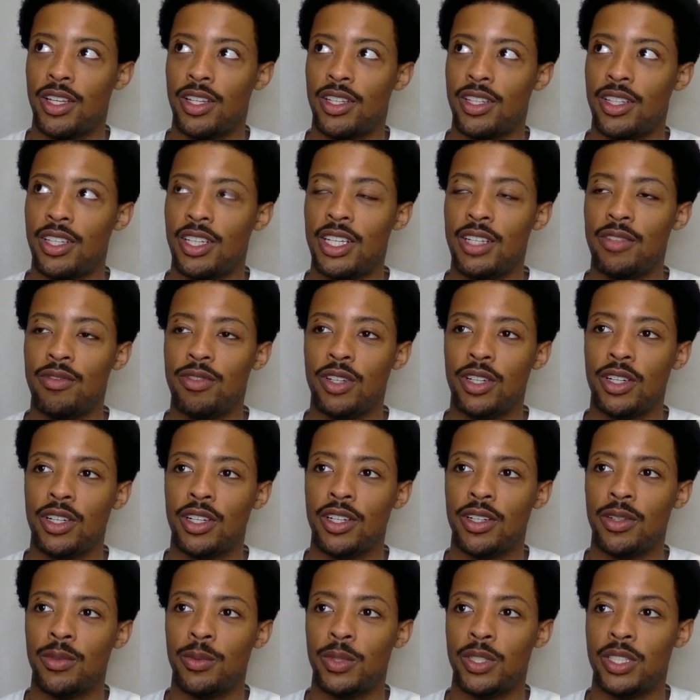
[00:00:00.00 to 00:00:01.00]

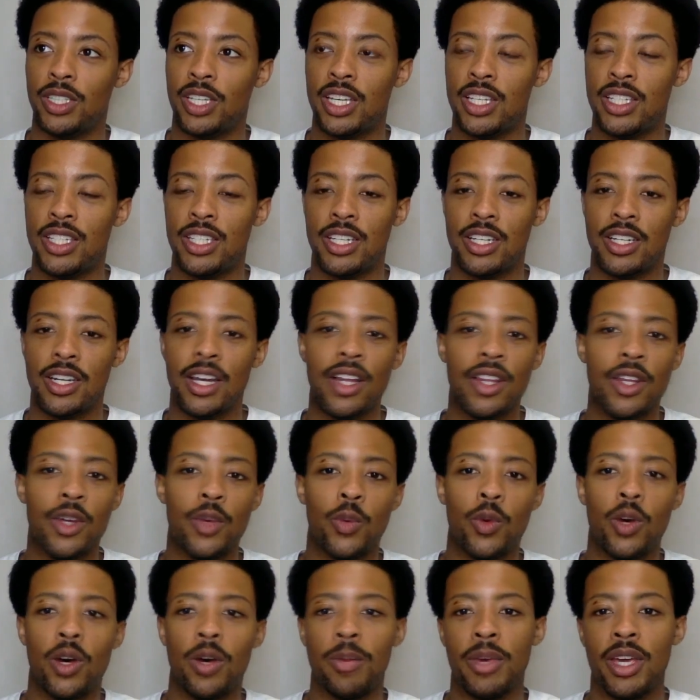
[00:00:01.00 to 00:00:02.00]
Eva was kissing another
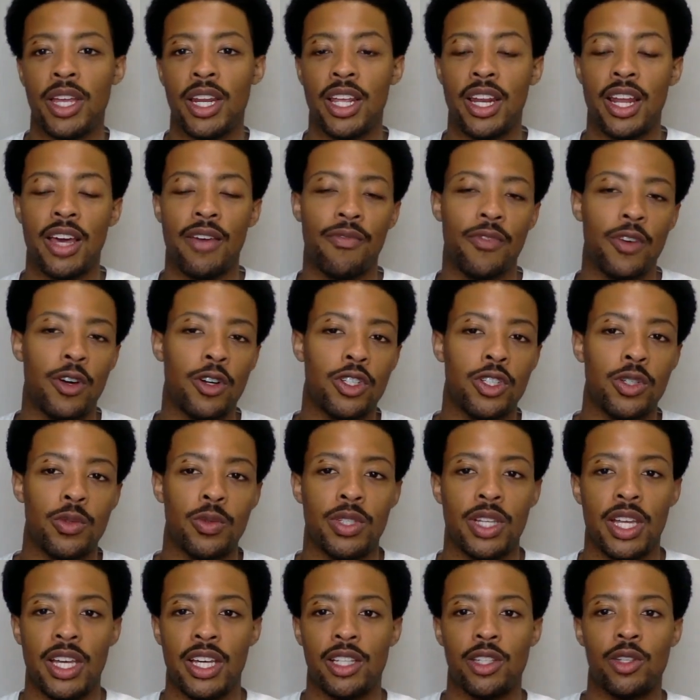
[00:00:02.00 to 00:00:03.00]
woman, and at first she
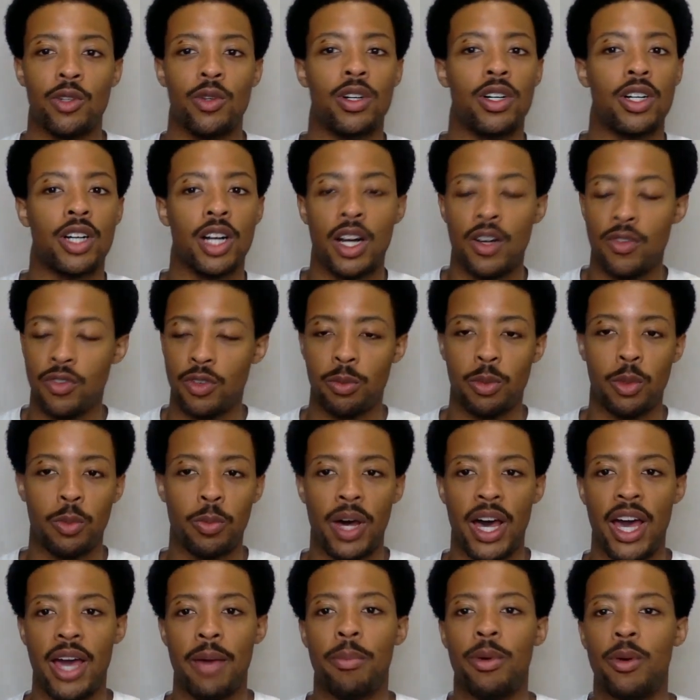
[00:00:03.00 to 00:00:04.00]
was like a little uncomfortable
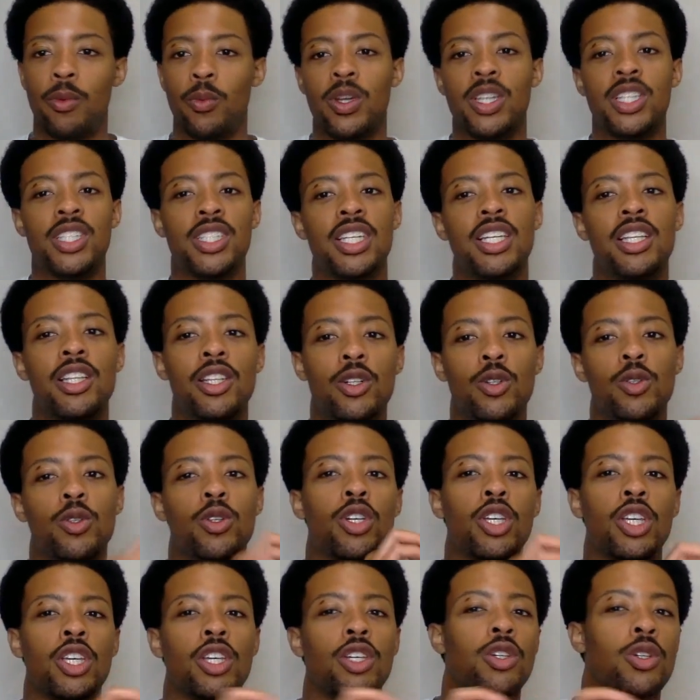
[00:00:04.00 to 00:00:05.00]
by it, but we see little
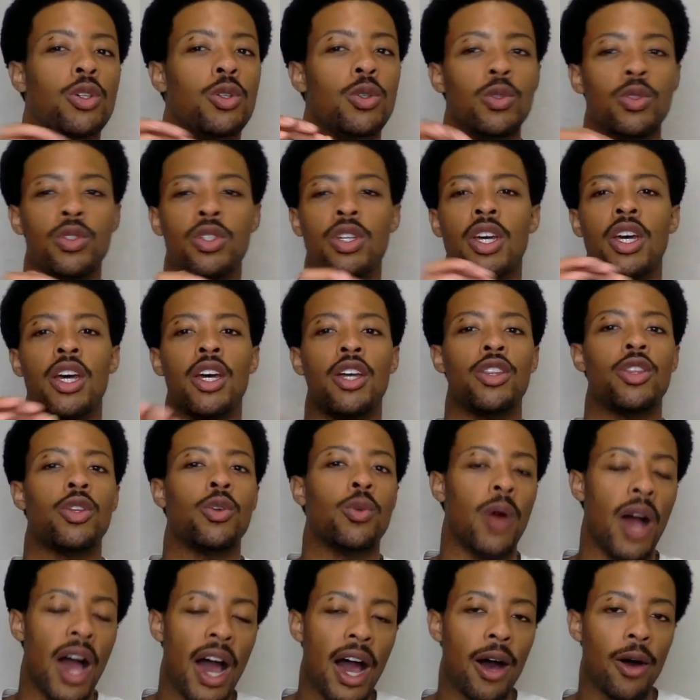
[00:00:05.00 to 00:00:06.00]
cues
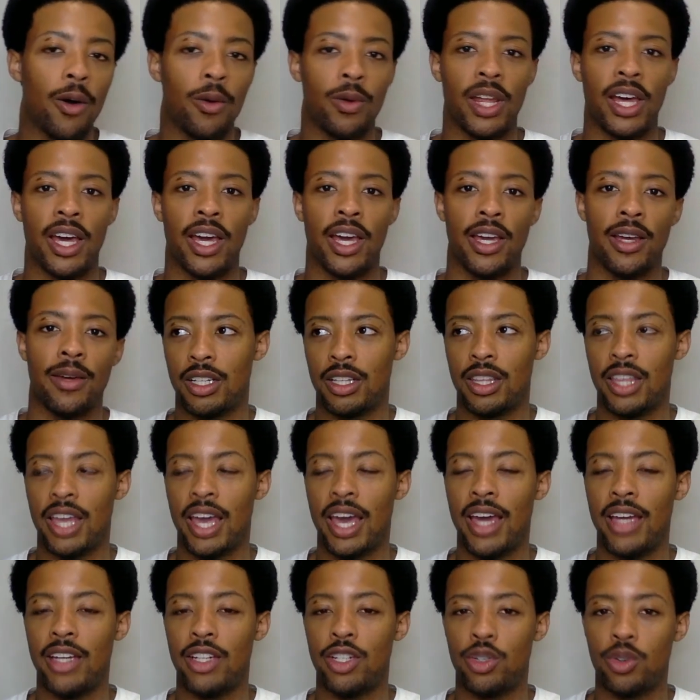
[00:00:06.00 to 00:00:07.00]
throughout like
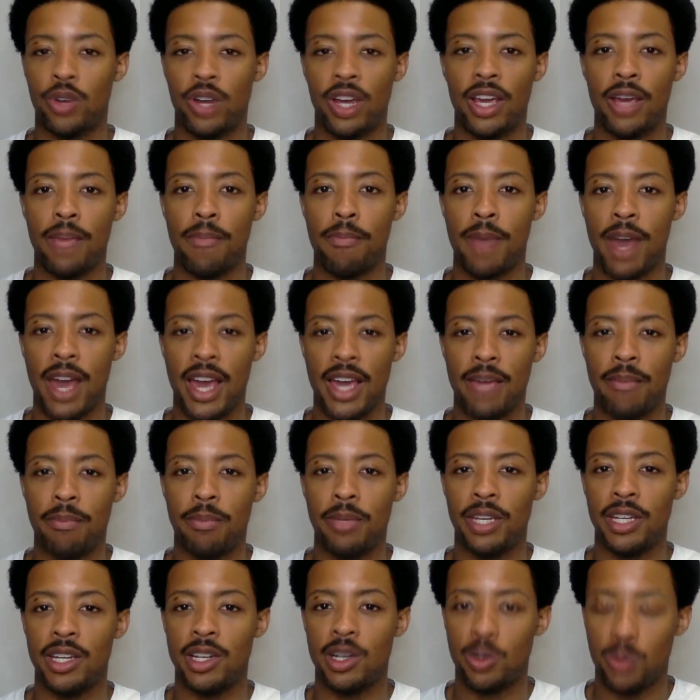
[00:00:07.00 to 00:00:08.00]
that Dre might
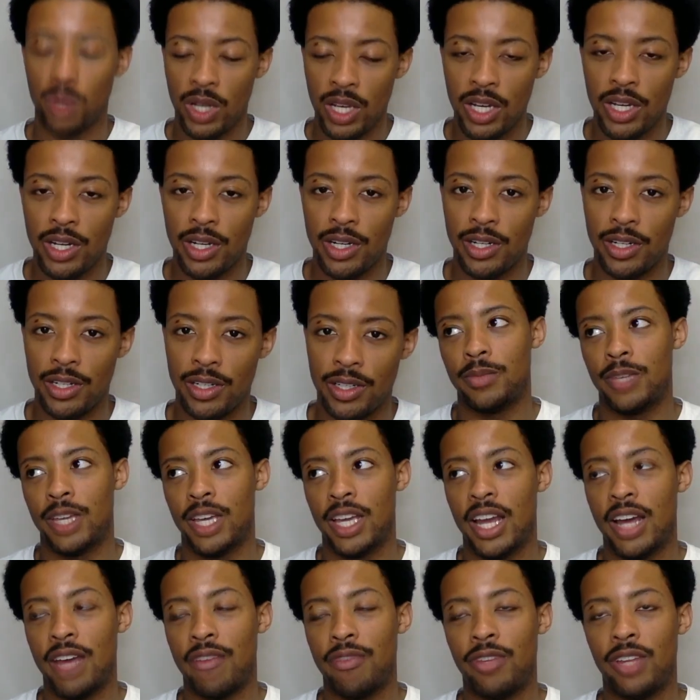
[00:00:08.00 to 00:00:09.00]
be queer, and
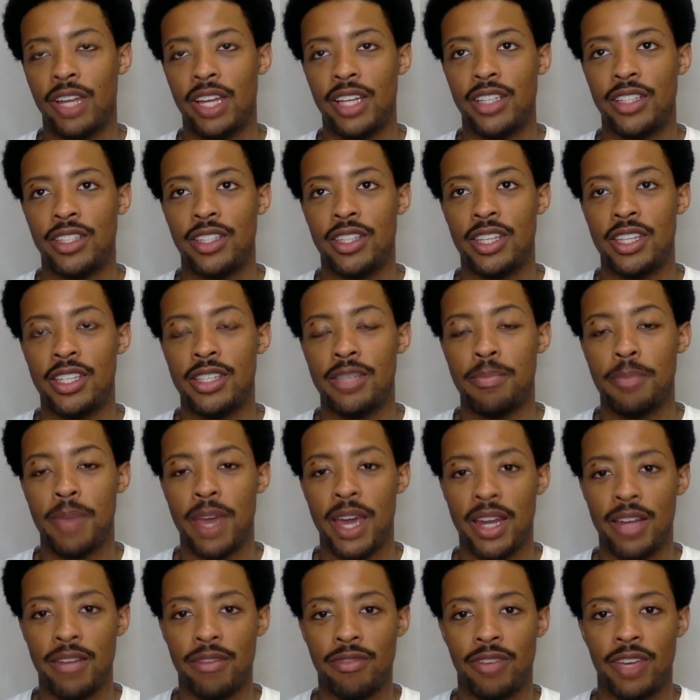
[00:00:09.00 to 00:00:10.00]
I feel like this
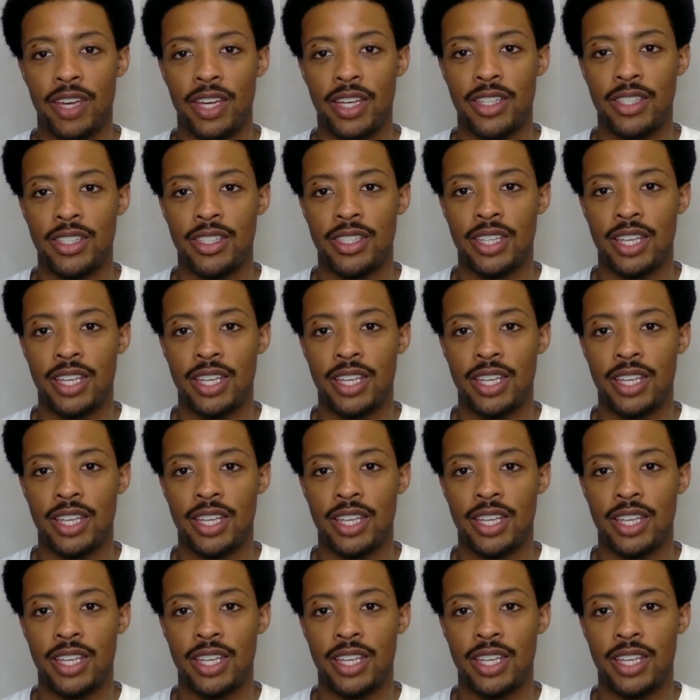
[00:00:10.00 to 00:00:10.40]
manifests